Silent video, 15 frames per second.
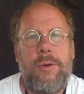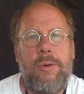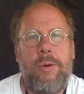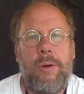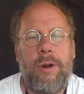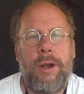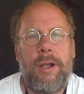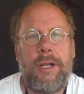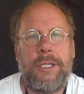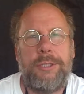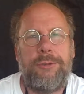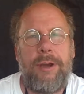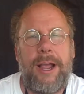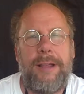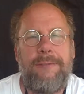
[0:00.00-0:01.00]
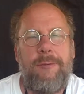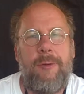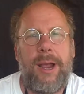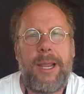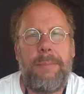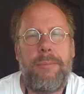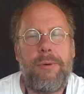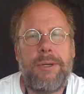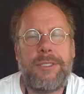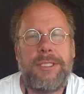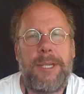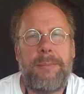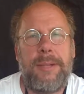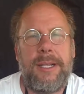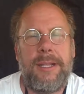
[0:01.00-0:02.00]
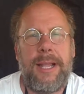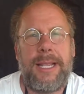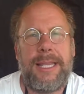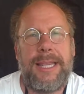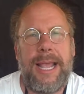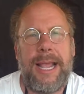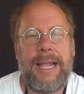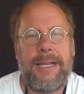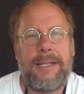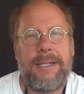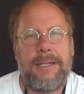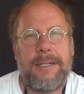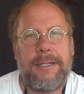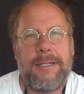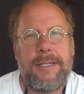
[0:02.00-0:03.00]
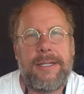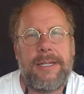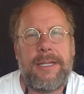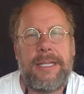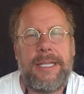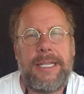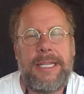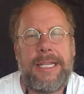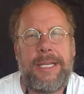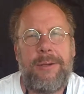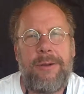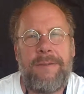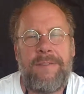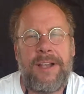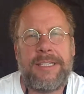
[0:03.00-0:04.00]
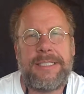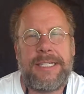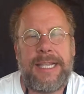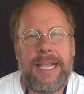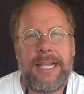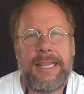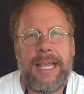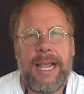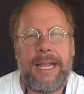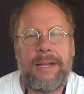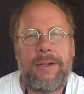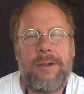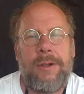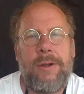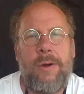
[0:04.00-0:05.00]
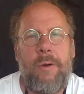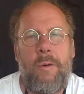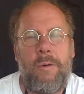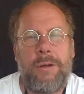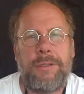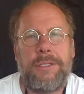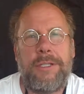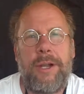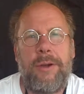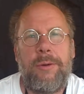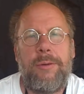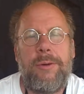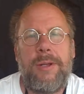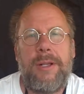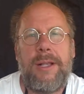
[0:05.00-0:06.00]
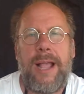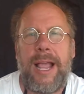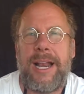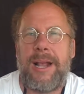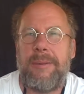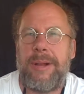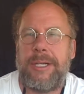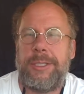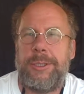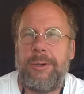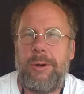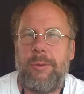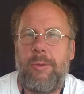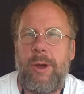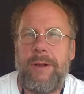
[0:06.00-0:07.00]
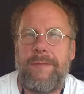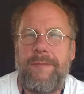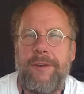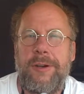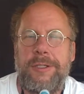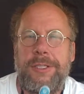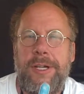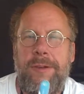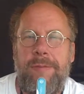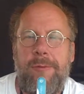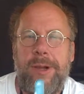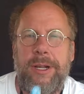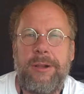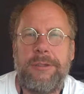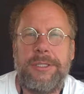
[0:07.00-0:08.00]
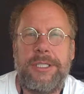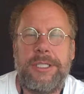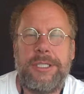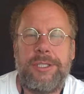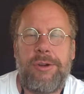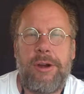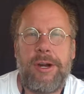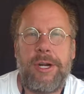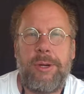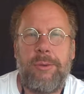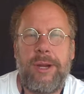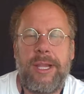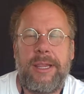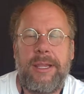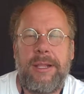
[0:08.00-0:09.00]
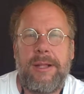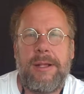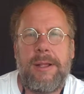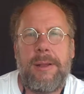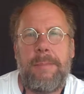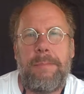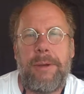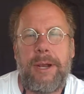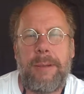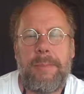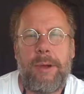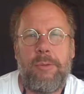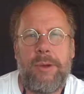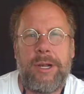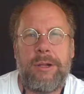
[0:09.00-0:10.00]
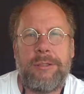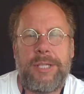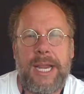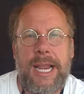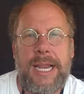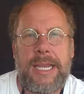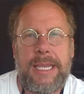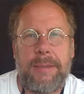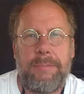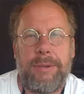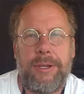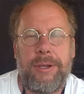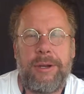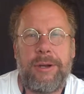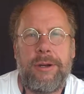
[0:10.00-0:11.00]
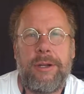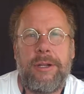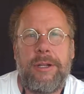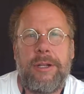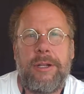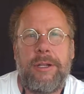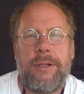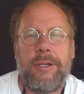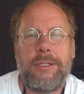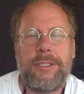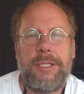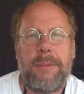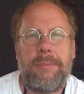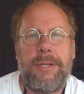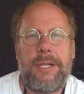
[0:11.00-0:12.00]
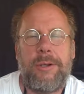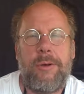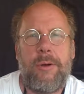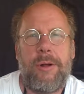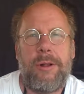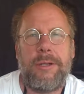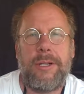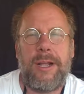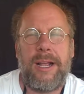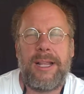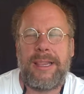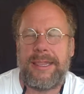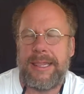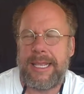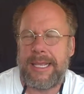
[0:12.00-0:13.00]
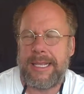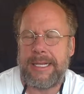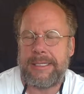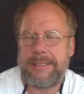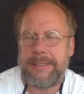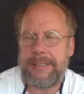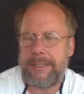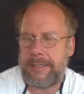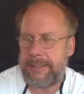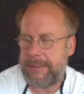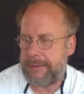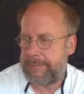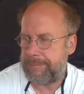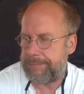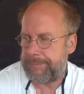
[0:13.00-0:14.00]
or a drive wipe or something like that. You need to investigate that. Also, and I'm not sure what version of Windows this started with, but on my Windows 8 computer, there's something called, I think it's the